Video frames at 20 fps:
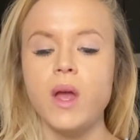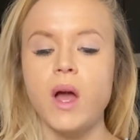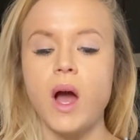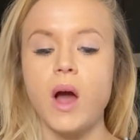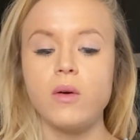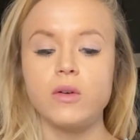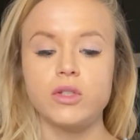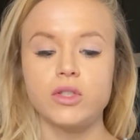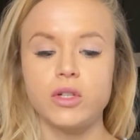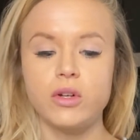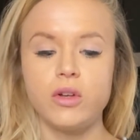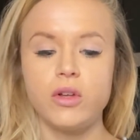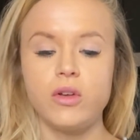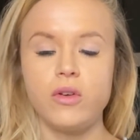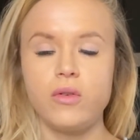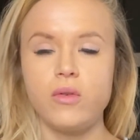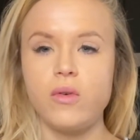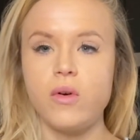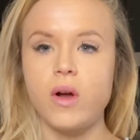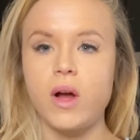I will show
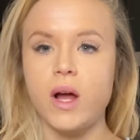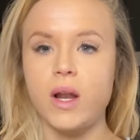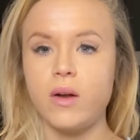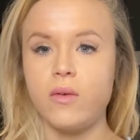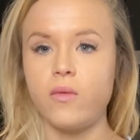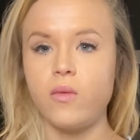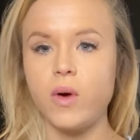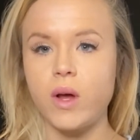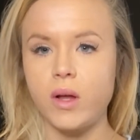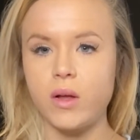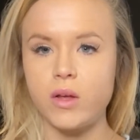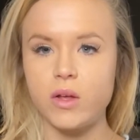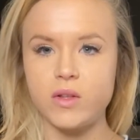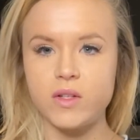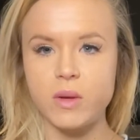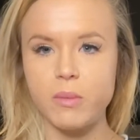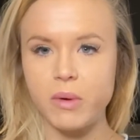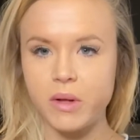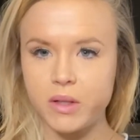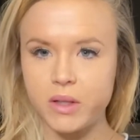you kind of like
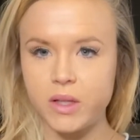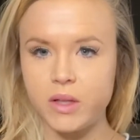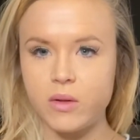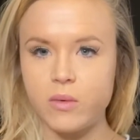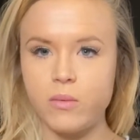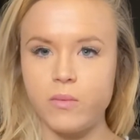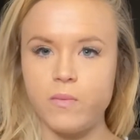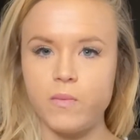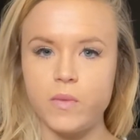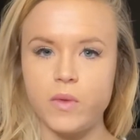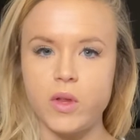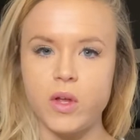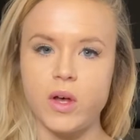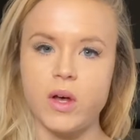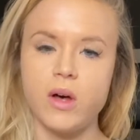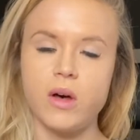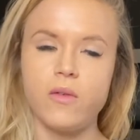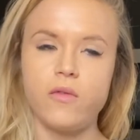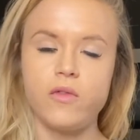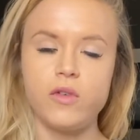typically
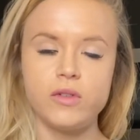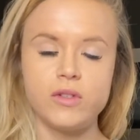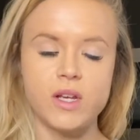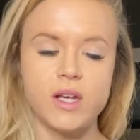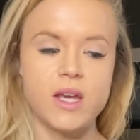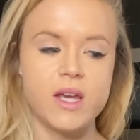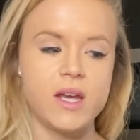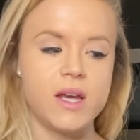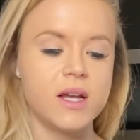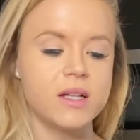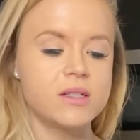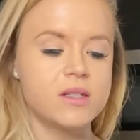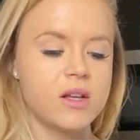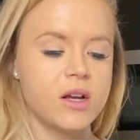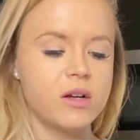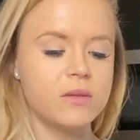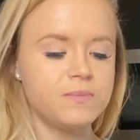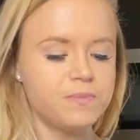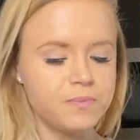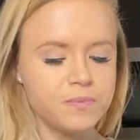the foods that he gets
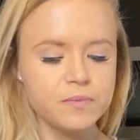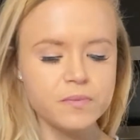there.